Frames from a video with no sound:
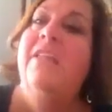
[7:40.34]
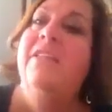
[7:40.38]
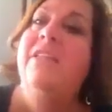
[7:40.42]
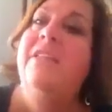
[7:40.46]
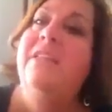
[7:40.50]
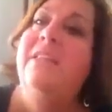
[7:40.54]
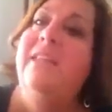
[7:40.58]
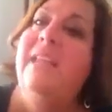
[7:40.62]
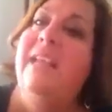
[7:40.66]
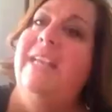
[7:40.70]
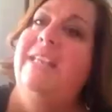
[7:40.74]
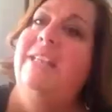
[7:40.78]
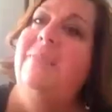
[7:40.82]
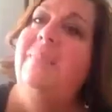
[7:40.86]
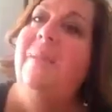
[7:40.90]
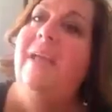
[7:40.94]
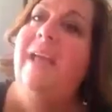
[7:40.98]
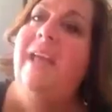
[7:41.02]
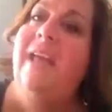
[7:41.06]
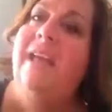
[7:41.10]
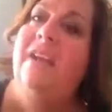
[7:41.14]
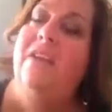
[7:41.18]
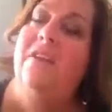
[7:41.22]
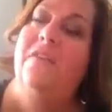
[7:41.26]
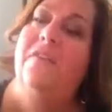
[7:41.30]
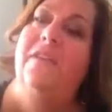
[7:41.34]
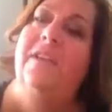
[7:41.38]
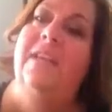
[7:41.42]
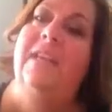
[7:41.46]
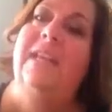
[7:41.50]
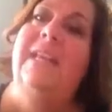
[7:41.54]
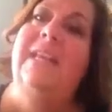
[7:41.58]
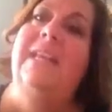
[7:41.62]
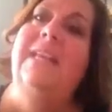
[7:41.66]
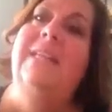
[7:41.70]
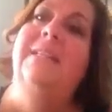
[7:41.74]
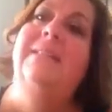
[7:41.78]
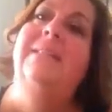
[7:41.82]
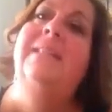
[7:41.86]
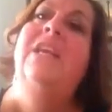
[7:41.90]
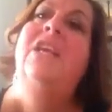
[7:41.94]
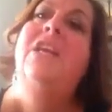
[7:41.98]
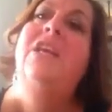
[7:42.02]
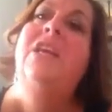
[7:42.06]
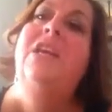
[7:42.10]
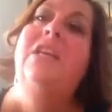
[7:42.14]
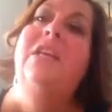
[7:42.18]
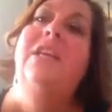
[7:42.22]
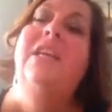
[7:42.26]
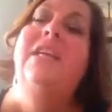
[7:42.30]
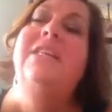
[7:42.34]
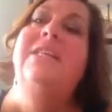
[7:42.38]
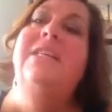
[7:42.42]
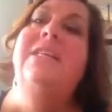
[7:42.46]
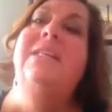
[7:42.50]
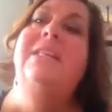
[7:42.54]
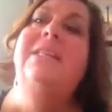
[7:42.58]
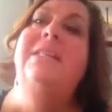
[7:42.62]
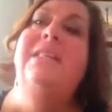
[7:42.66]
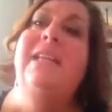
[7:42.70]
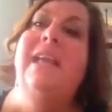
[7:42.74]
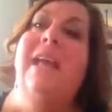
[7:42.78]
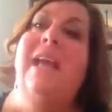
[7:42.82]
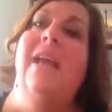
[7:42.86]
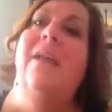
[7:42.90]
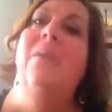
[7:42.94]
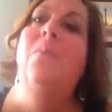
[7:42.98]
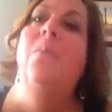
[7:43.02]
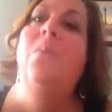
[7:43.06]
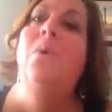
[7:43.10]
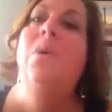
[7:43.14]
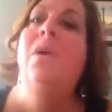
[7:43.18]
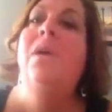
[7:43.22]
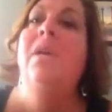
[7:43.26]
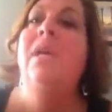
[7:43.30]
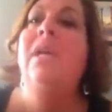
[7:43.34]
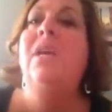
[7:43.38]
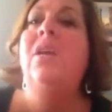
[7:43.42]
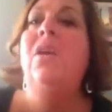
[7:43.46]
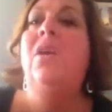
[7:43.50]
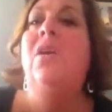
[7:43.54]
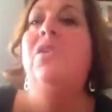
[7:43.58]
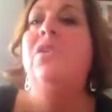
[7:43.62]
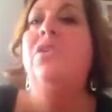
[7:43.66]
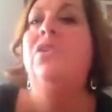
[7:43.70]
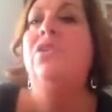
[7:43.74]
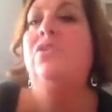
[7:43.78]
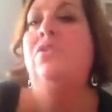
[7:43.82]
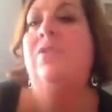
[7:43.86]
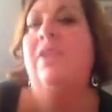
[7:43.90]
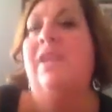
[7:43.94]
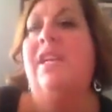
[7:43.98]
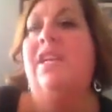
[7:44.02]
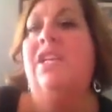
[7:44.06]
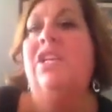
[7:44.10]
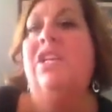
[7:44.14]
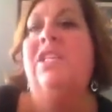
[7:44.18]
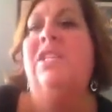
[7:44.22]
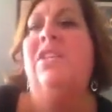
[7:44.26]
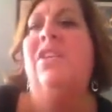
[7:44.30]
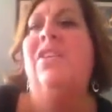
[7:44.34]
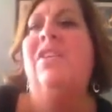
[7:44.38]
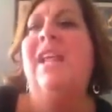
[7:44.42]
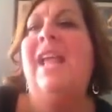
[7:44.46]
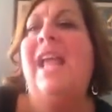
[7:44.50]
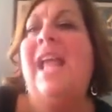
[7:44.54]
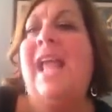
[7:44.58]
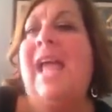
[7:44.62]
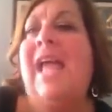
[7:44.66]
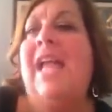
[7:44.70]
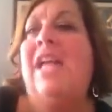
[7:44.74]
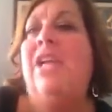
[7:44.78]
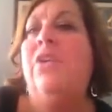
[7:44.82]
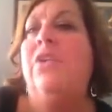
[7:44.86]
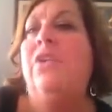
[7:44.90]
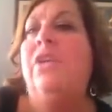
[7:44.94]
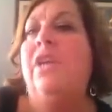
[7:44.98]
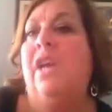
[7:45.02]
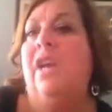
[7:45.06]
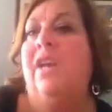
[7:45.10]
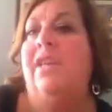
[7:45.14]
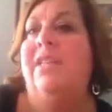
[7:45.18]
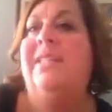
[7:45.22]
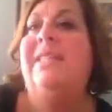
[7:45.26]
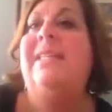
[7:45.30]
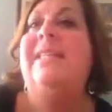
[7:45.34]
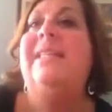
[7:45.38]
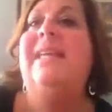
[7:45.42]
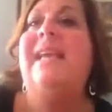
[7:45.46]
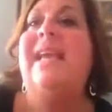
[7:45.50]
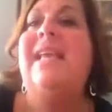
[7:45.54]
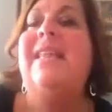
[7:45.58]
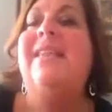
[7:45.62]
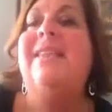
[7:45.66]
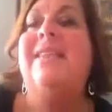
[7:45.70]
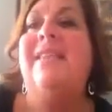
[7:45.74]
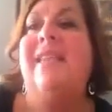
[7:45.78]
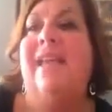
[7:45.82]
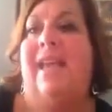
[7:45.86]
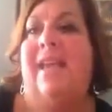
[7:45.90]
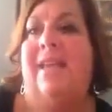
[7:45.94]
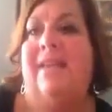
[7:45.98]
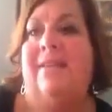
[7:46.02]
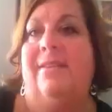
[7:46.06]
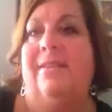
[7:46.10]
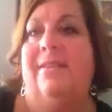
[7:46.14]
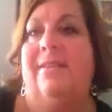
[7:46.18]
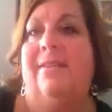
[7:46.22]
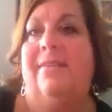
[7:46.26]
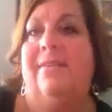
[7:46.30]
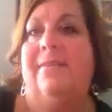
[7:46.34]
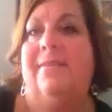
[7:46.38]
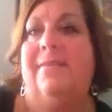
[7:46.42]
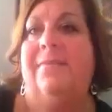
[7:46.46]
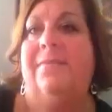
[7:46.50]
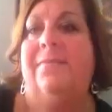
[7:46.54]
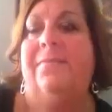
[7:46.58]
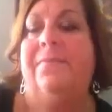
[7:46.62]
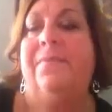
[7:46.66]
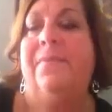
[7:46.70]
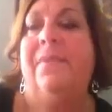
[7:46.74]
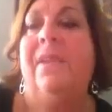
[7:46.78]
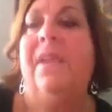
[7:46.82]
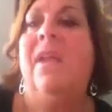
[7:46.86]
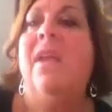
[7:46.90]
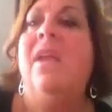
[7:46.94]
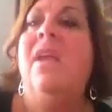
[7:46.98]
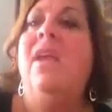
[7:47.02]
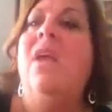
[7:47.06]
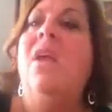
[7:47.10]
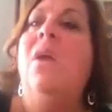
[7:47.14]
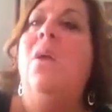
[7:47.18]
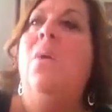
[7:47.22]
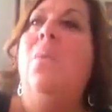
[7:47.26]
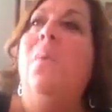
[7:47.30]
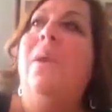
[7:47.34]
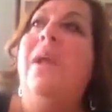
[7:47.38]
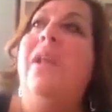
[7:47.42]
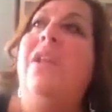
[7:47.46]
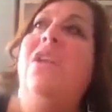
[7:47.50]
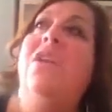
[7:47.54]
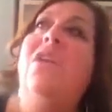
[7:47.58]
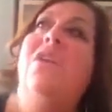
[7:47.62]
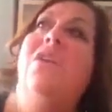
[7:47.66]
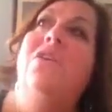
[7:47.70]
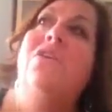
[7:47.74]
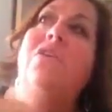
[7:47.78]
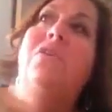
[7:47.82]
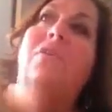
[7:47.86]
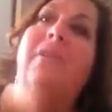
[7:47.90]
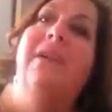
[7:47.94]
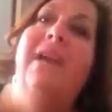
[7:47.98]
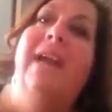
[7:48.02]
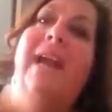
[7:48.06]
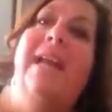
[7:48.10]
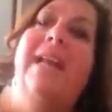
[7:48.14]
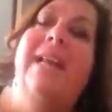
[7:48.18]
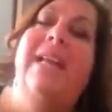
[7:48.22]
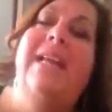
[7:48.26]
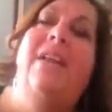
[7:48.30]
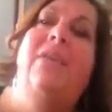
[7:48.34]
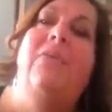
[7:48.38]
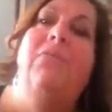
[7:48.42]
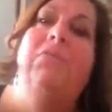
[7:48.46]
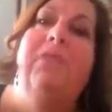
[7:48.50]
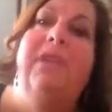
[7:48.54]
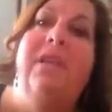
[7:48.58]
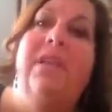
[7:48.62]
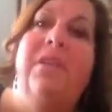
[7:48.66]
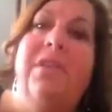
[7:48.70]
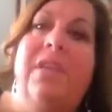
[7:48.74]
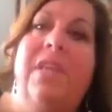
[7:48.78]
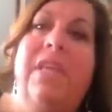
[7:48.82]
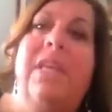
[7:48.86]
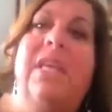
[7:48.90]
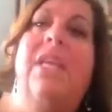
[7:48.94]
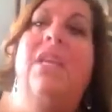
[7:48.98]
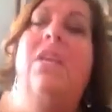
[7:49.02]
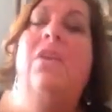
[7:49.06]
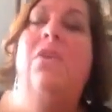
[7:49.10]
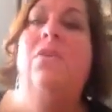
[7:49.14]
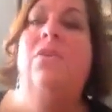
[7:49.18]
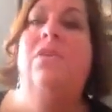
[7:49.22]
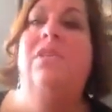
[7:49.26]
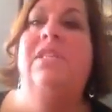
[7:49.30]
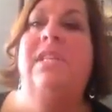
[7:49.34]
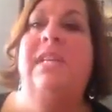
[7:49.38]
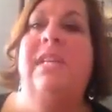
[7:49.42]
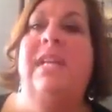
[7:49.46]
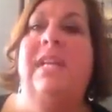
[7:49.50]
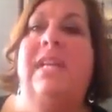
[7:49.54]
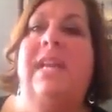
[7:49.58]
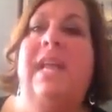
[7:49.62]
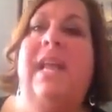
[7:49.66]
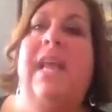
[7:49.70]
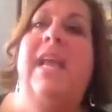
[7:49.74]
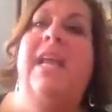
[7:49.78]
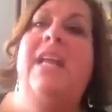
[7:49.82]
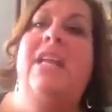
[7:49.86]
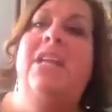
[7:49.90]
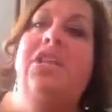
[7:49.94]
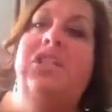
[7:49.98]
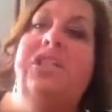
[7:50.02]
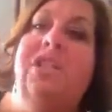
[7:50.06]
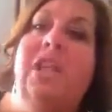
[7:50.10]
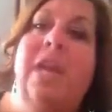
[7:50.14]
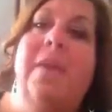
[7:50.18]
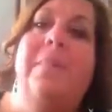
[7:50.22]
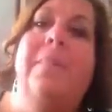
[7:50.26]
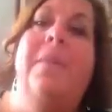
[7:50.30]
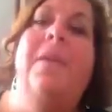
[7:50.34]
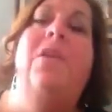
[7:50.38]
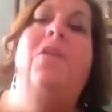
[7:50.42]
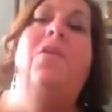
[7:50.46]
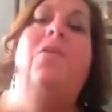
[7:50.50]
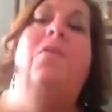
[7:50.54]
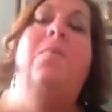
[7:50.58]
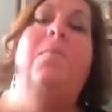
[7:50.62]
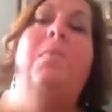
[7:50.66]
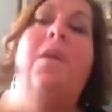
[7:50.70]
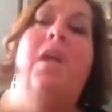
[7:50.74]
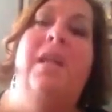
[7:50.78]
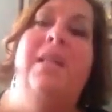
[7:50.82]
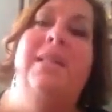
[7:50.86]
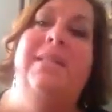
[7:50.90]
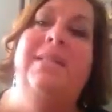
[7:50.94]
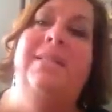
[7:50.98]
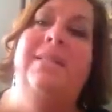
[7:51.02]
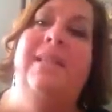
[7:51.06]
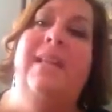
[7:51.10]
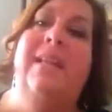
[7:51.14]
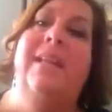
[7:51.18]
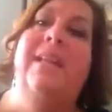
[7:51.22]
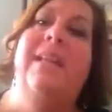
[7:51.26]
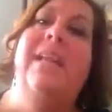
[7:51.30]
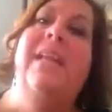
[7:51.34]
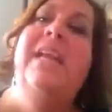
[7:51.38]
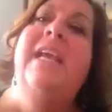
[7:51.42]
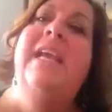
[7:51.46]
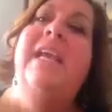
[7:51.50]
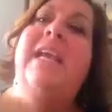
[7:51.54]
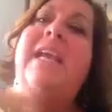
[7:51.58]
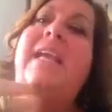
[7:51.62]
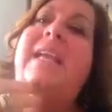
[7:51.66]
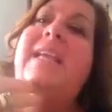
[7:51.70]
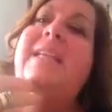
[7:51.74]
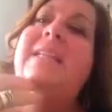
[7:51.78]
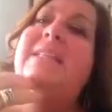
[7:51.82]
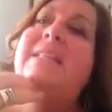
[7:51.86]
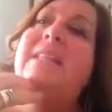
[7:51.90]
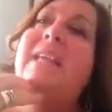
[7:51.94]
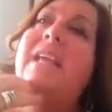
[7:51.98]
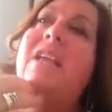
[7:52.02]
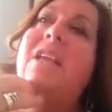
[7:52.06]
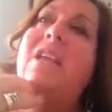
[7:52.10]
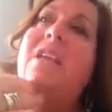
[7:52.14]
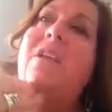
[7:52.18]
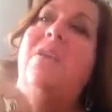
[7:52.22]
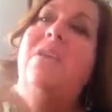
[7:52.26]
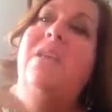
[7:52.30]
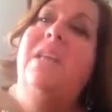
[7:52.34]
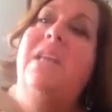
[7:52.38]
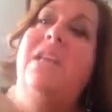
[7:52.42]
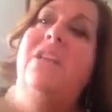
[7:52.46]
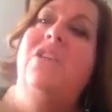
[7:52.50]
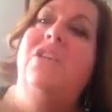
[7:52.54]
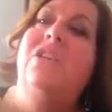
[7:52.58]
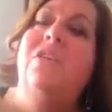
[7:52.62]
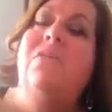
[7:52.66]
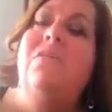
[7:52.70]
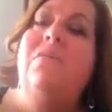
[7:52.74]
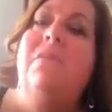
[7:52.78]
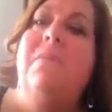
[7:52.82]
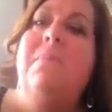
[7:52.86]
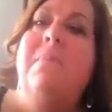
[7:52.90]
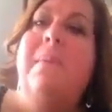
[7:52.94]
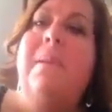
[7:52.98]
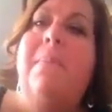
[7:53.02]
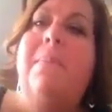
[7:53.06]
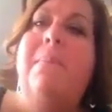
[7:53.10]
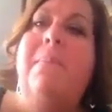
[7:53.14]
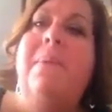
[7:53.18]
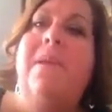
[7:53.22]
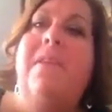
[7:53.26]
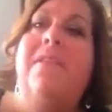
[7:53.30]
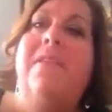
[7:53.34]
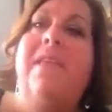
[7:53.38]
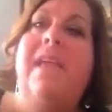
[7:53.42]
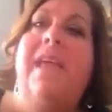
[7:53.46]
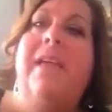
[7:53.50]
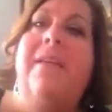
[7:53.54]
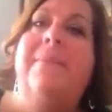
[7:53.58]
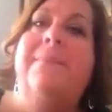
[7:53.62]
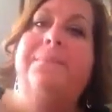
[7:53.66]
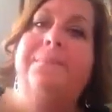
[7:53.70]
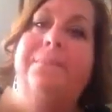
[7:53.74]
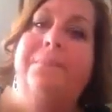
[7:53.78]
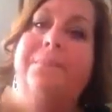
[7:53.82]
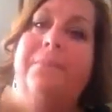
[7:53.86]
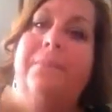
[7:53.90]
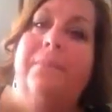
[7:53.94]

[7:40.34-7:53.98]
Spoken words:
The next part of it is you need to start working on strategies on how you're going to get that. When you're creating and rethinking your DNA and shaping your mindset, is that you need to remember that